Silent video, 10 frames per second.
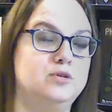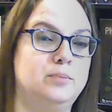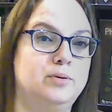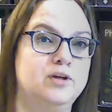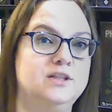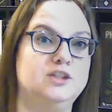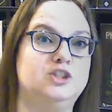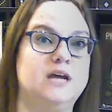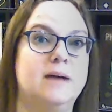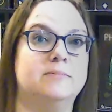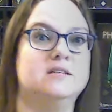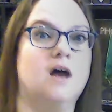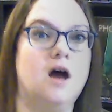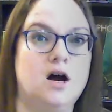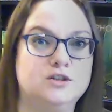to put the
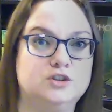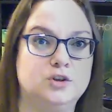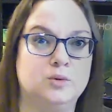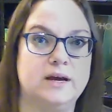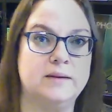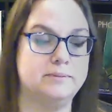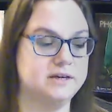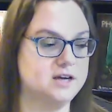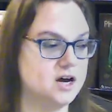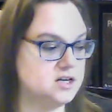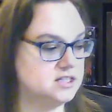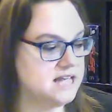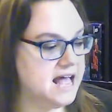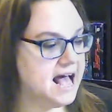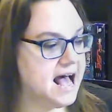gems onto it,
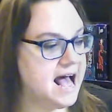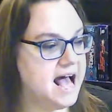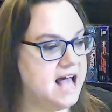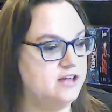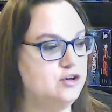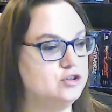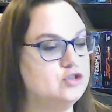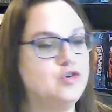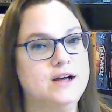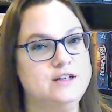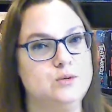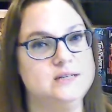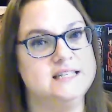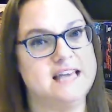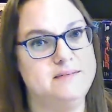because you're trying to
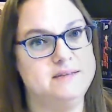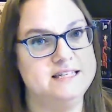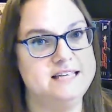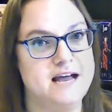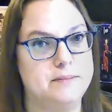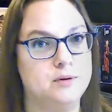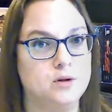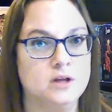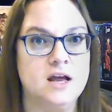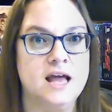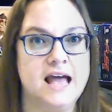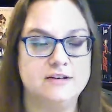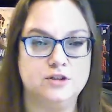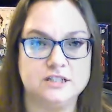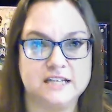escape this temple.
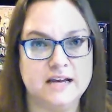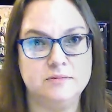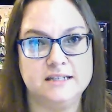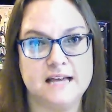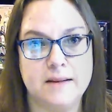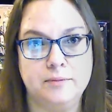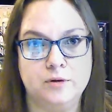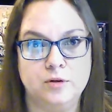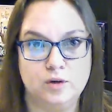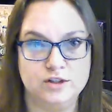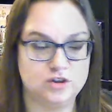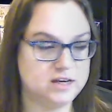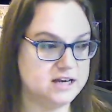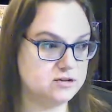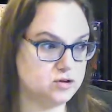And to escape the temple, once you
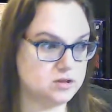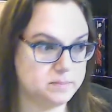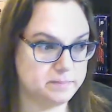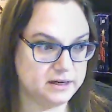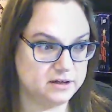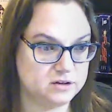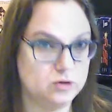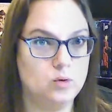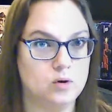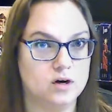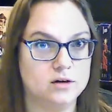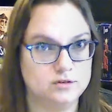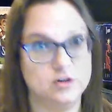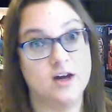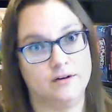get to the big door,
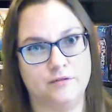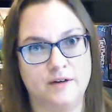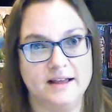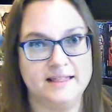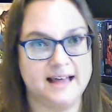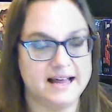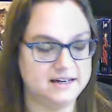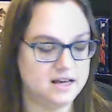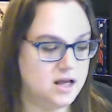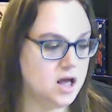you gotta find that.